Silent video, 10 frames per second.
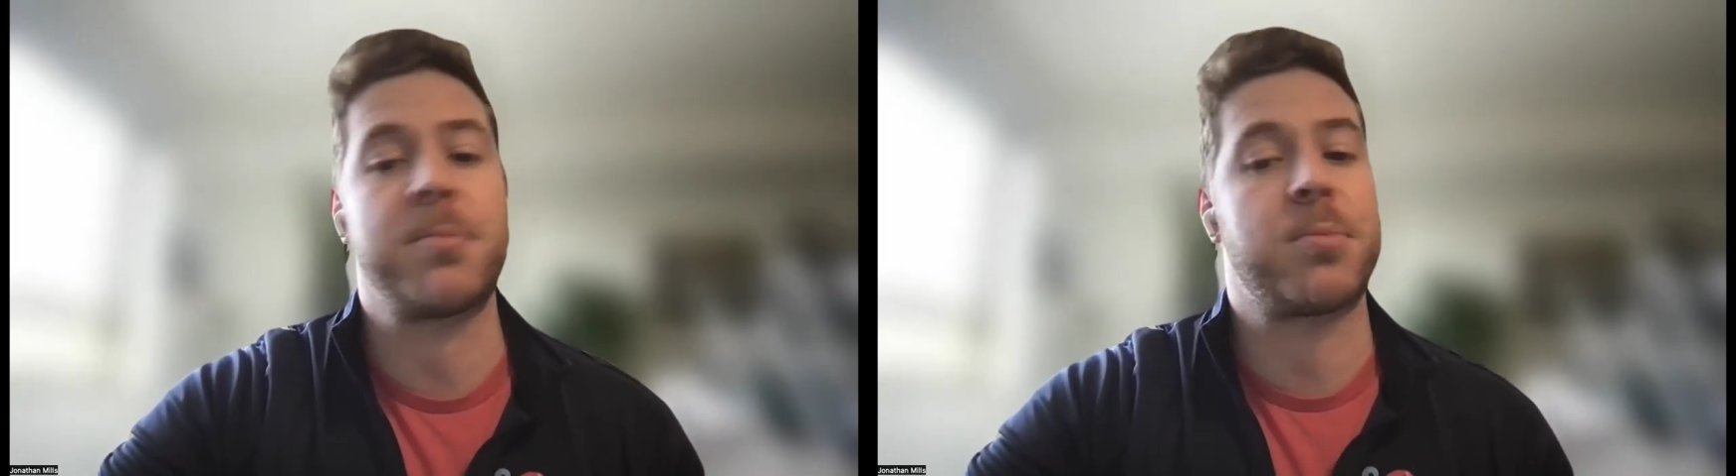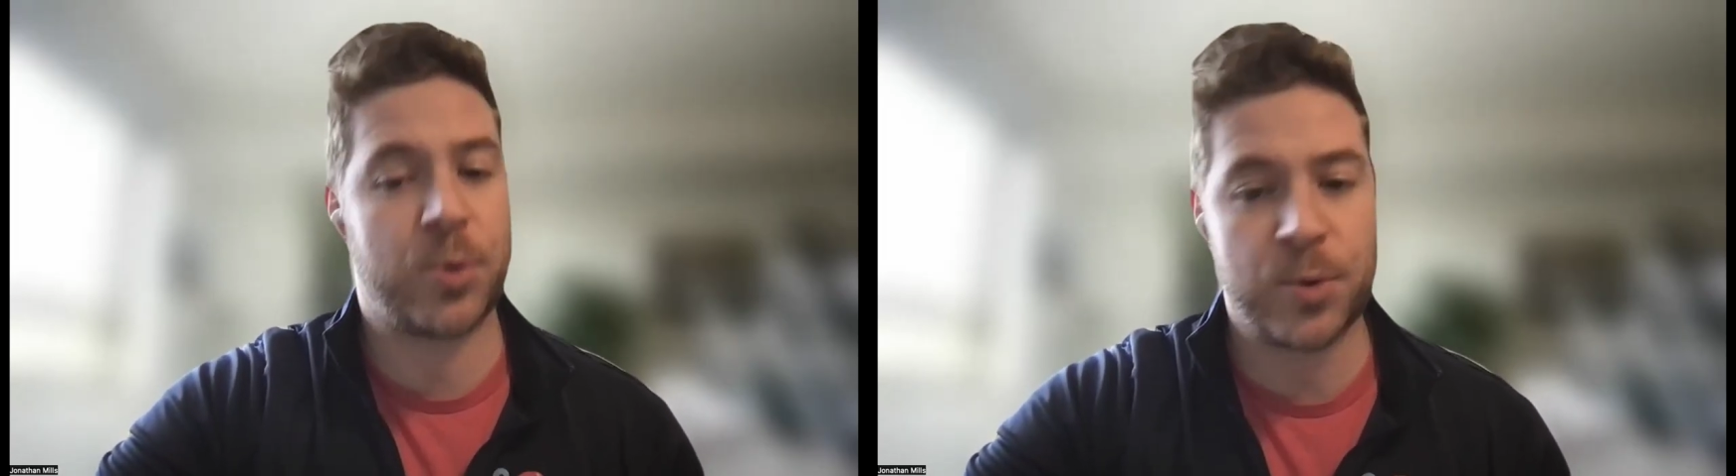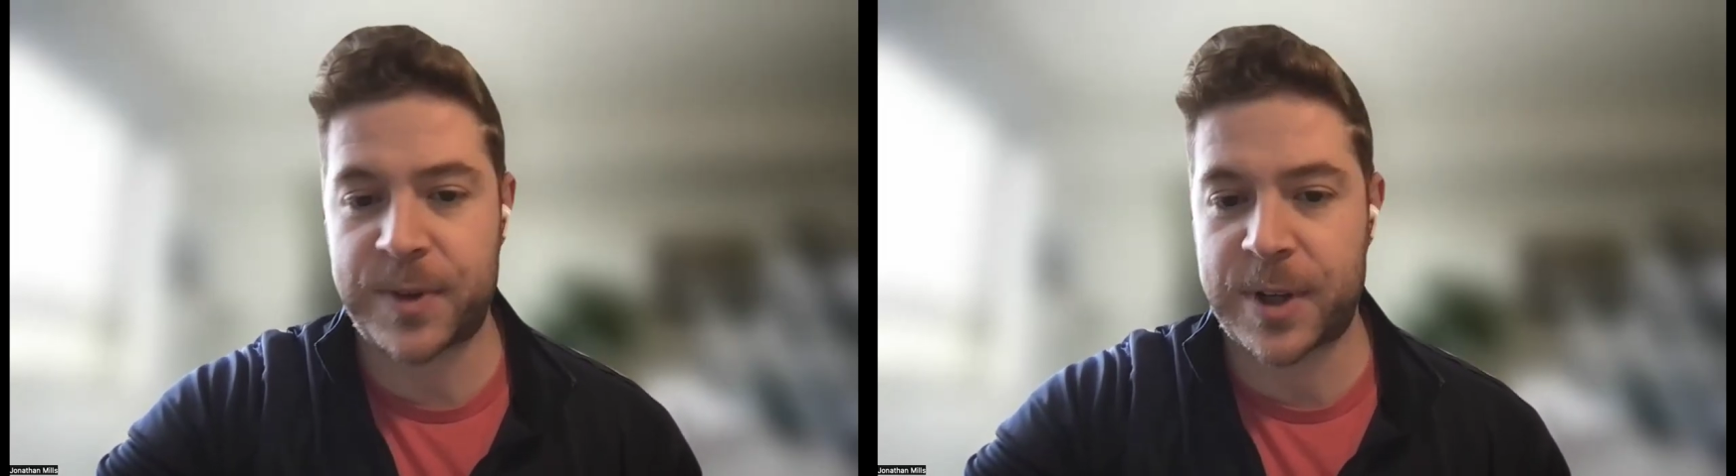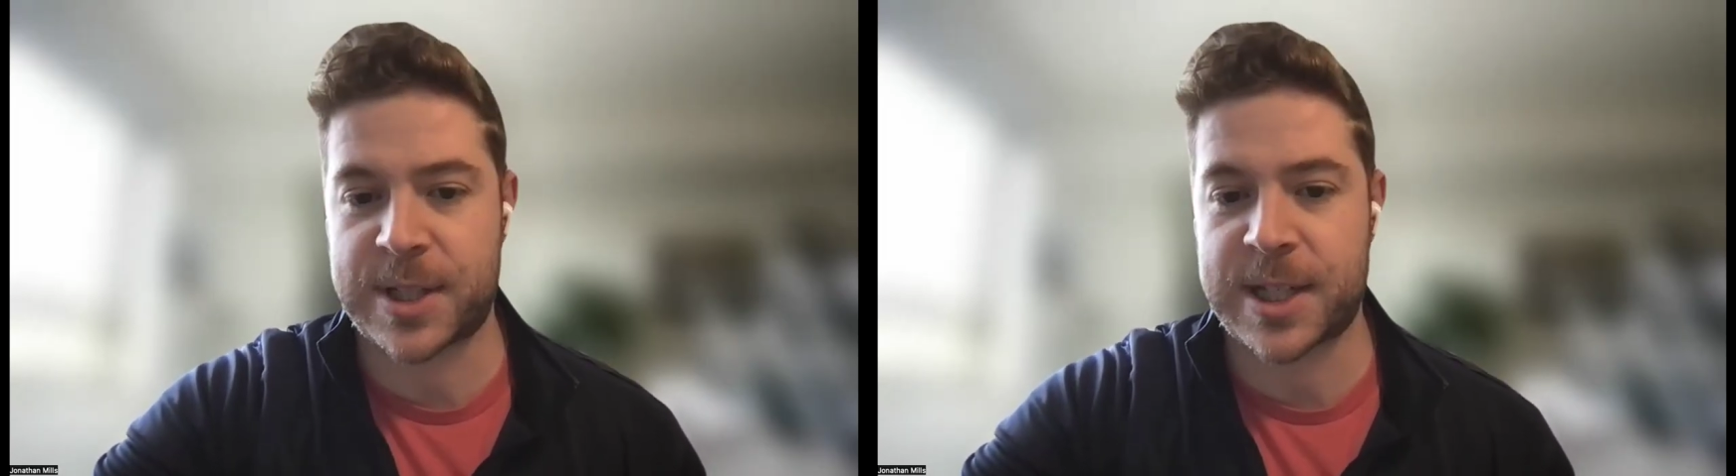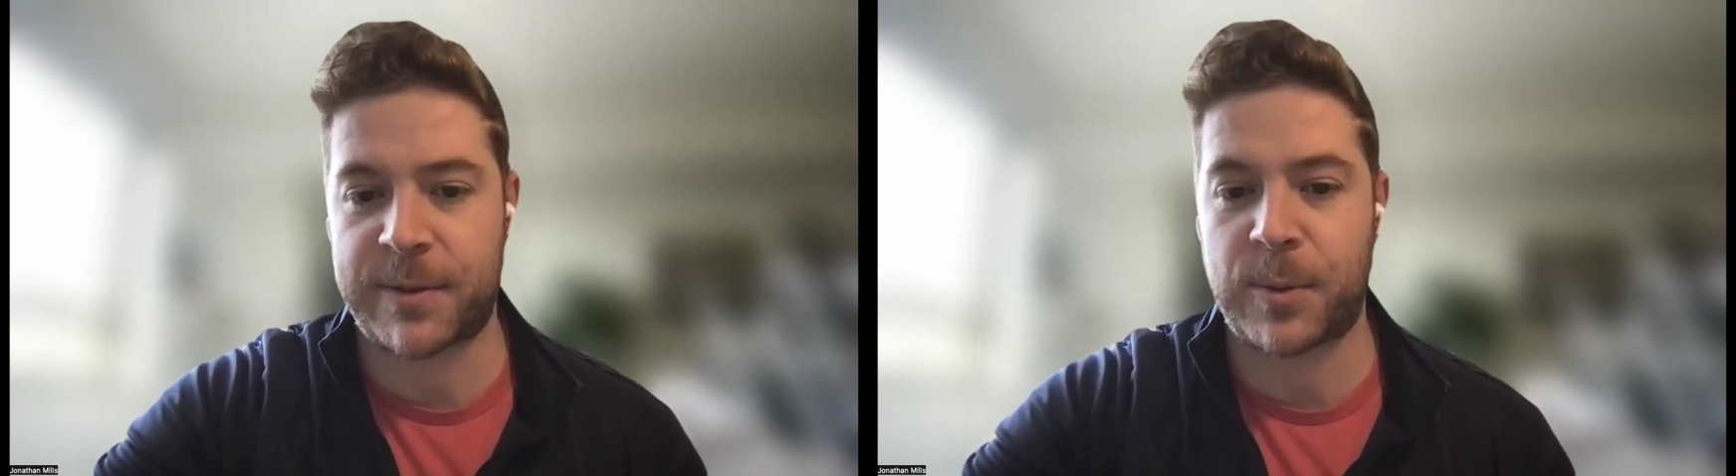improve
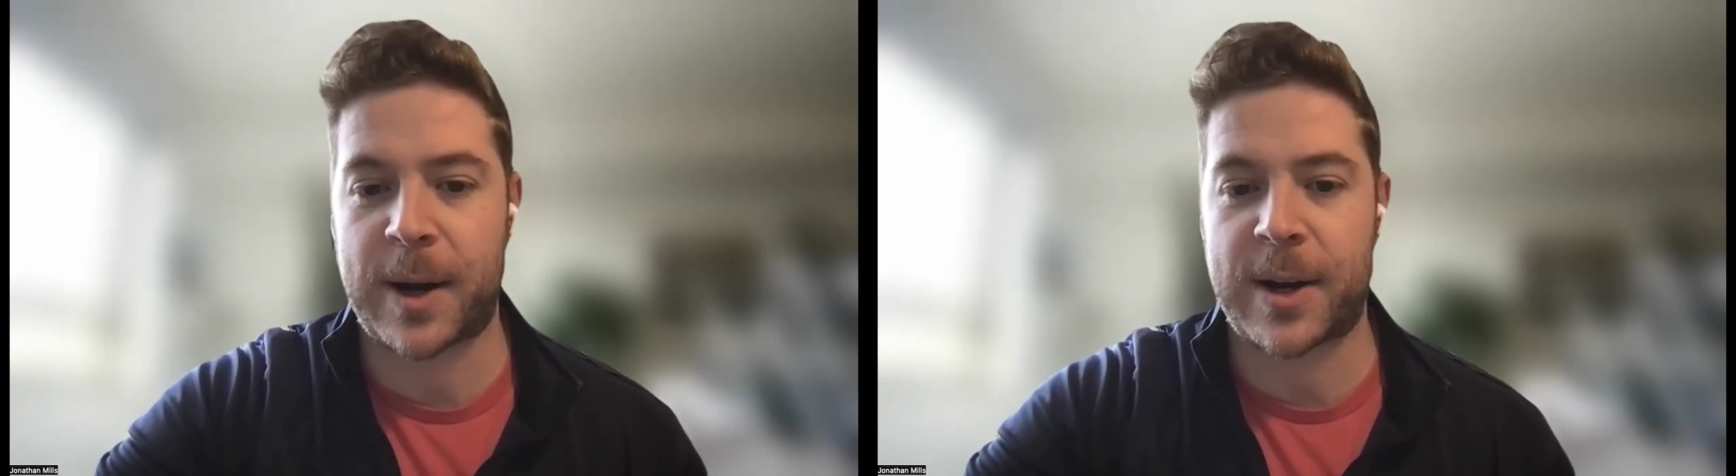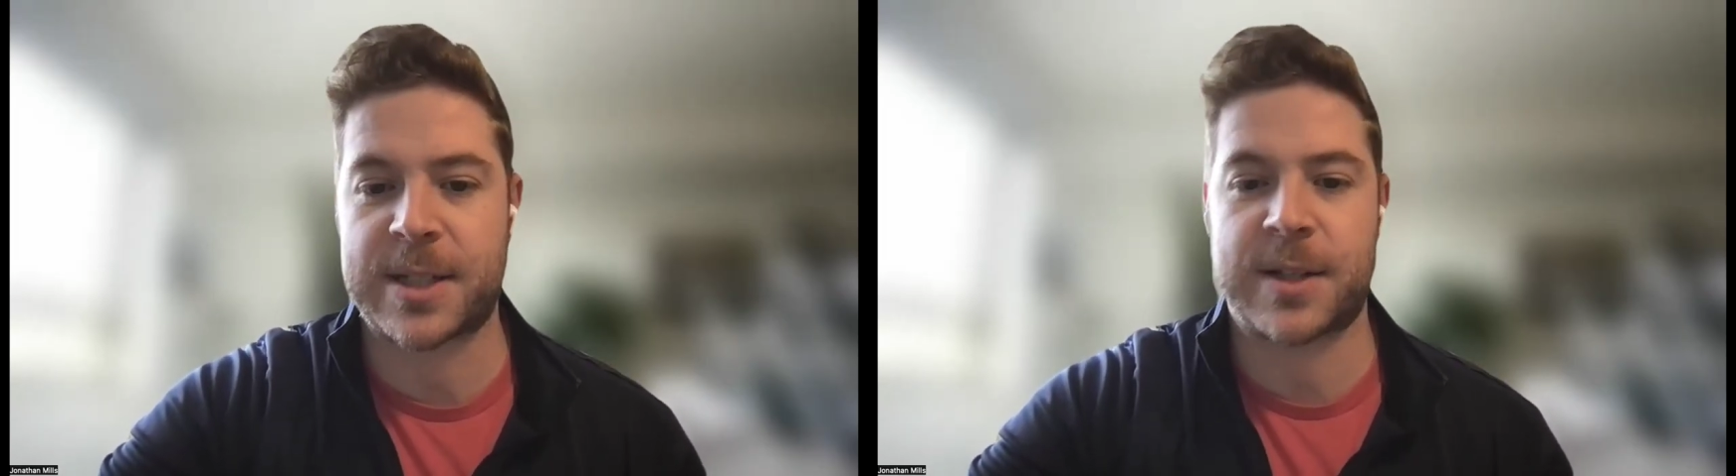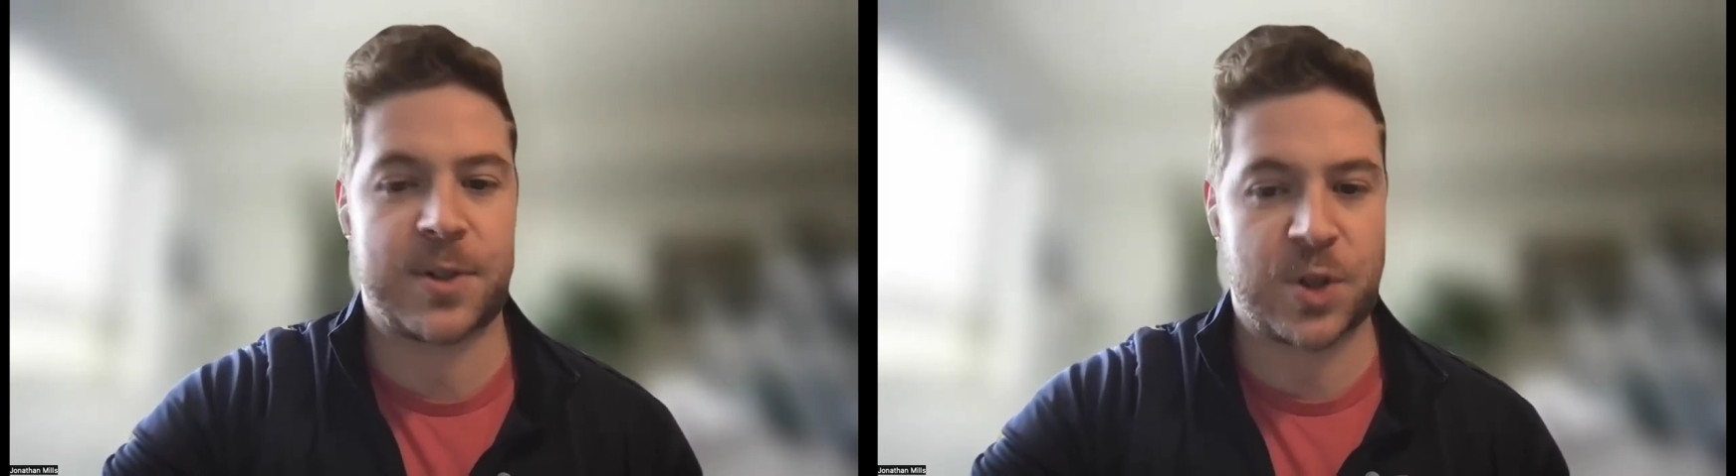their self-awareness of